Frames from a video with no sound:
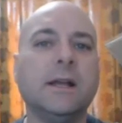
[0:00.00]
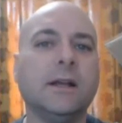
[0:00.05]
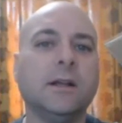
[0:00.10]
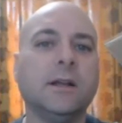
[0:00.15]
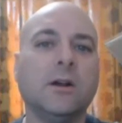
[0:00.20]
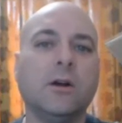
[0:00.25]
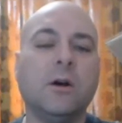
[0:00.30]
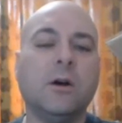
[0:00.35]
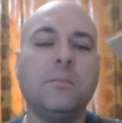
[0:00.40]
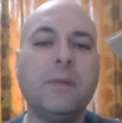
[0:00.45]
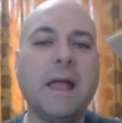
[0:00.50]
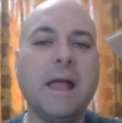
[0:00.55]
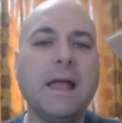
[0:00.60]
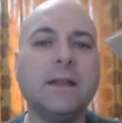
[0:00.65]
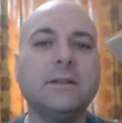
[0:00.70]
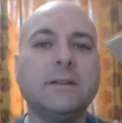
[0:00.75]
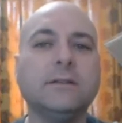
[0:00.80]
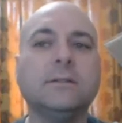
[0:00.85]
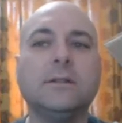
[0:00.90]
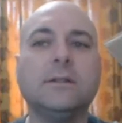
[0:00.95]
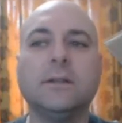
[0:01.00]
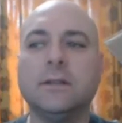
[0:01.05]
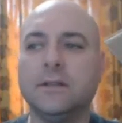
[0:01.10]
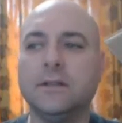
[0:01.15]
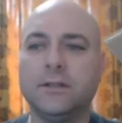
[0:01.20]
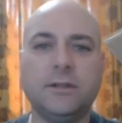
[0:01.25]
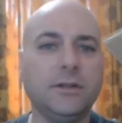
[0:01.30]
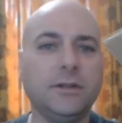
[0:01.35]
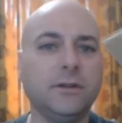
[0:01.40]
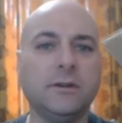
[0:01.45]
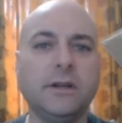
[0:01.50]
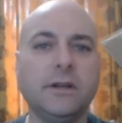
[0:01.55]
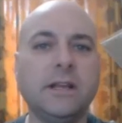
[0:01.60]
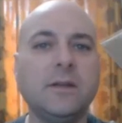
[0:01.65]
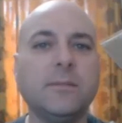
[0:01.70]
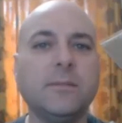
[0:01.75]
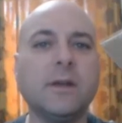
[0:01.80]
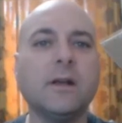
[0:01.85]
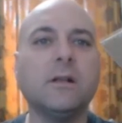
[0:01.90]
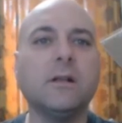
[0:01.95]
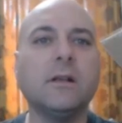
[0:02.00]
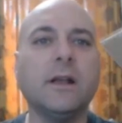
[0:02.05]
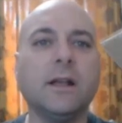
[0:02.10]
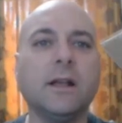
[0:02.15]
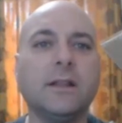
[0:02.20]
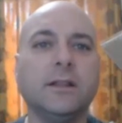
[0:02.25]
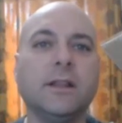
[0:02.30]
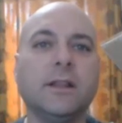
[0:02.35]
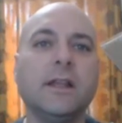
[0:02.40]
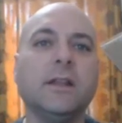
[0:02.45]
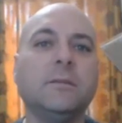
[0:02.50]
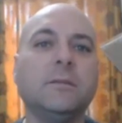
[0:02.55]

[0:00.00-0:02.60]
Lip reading: append to your email and then